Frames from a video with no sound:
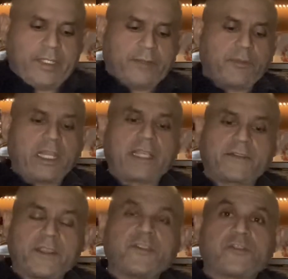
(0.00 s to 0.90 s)

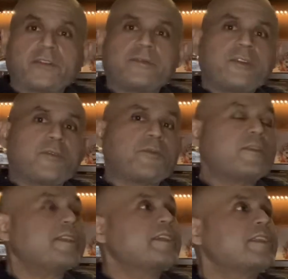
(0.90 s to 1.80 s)
relaxation,
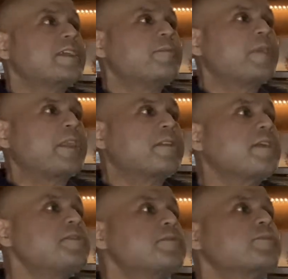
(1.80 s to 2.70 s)
obviously, and a
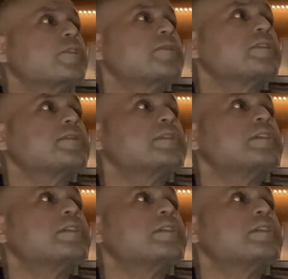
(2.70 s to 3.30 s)
meditation process.